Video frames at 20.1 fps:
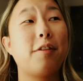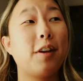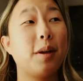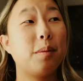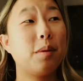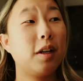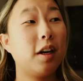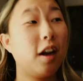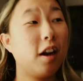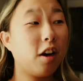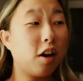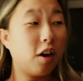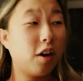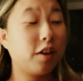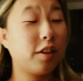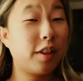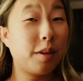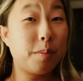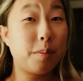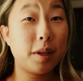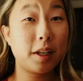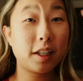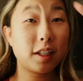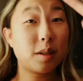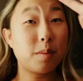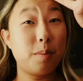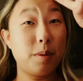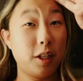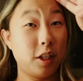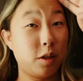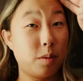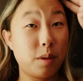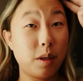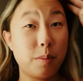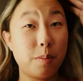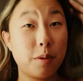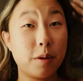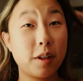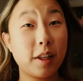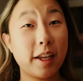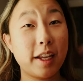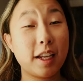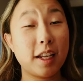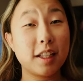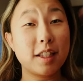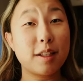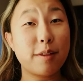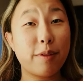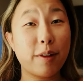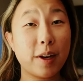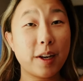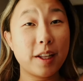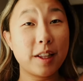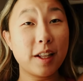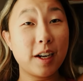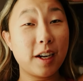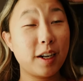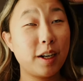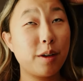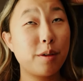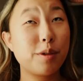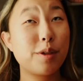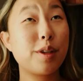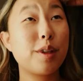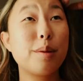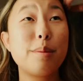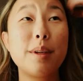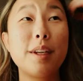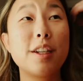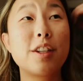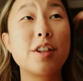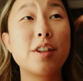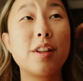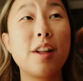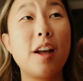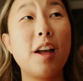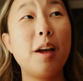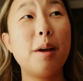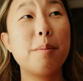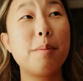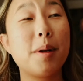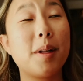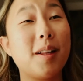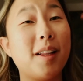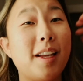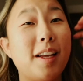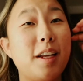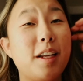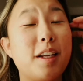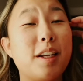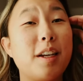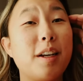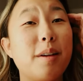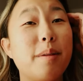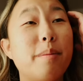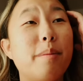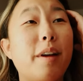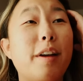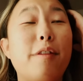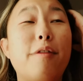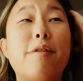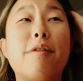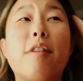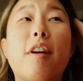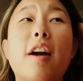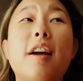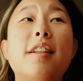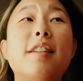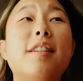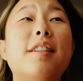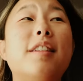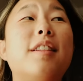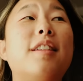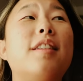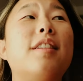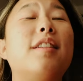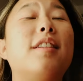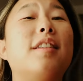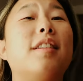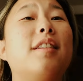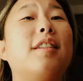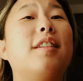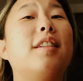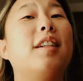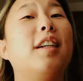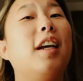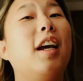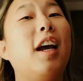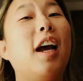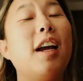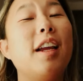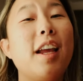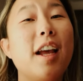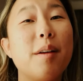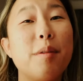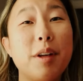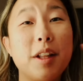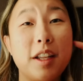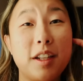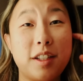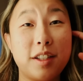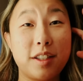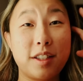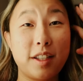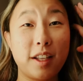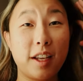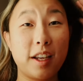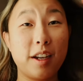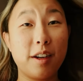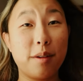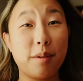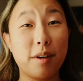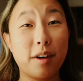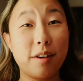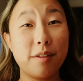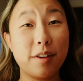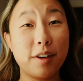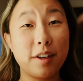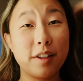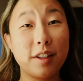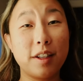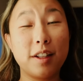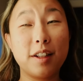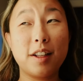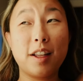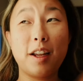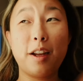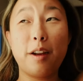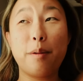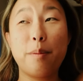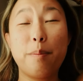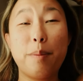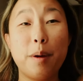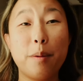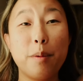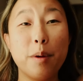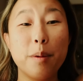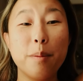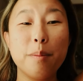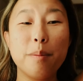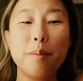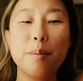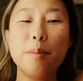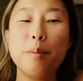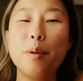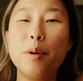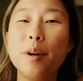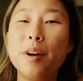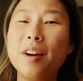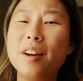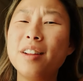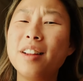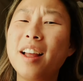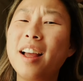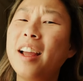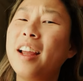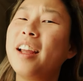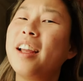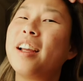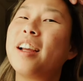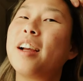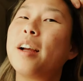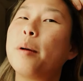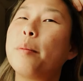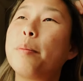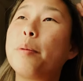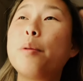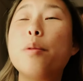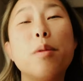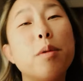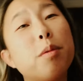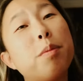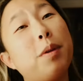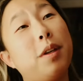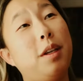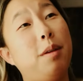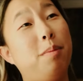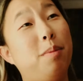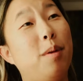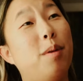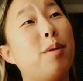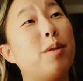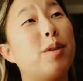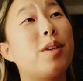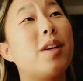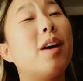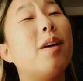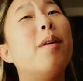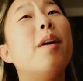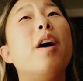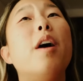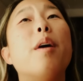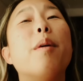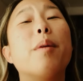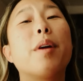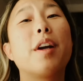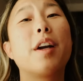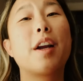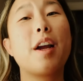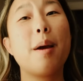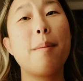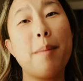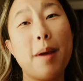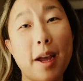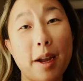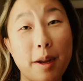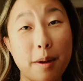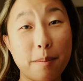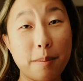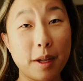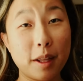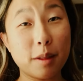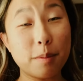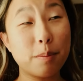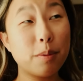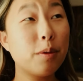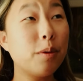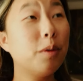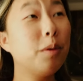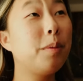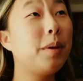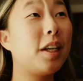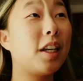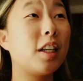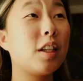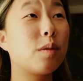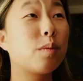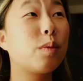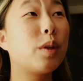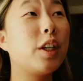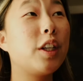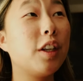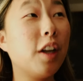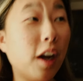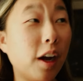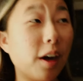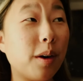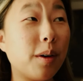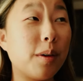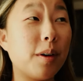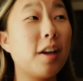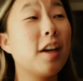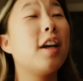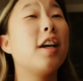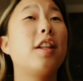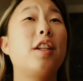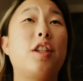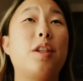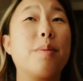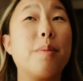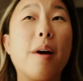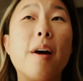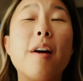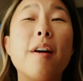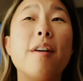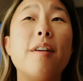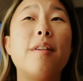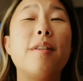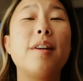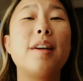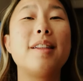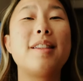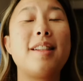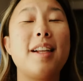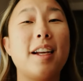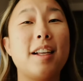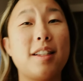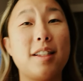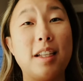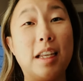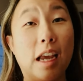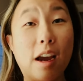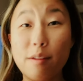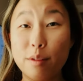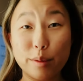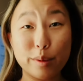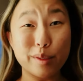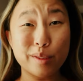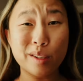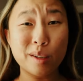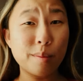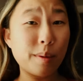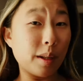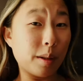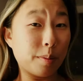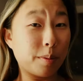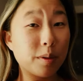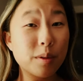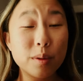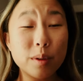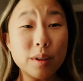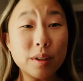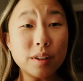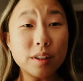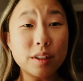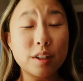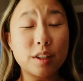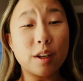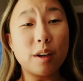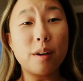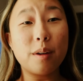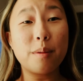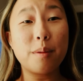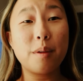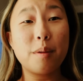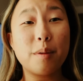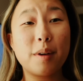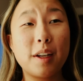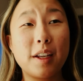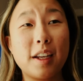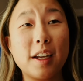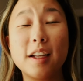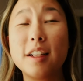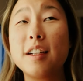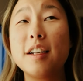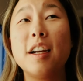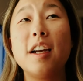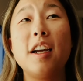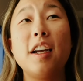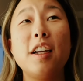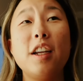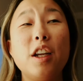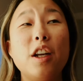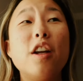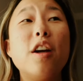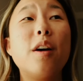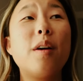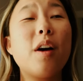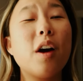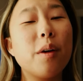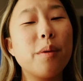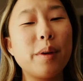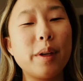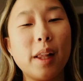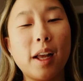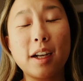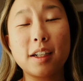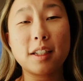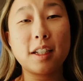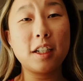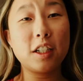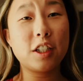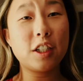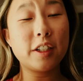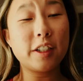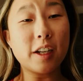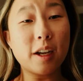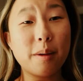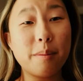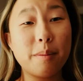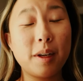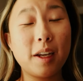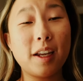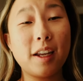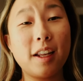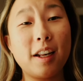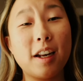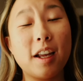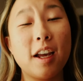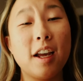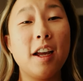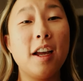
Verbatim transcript: family and I aren't the biggest beach people. Like it's funny that I go to the beach a lot, but like my friends. Oh, like see the beach. Oh yeah, we like to see it or whatever. And then like, like but we're like more like pool people. So we're gonna come back and be at the pool because we know that but tomorrow is day at sea. Everyone's going to be at the pool. So we want to get, you know, our relaxation time in.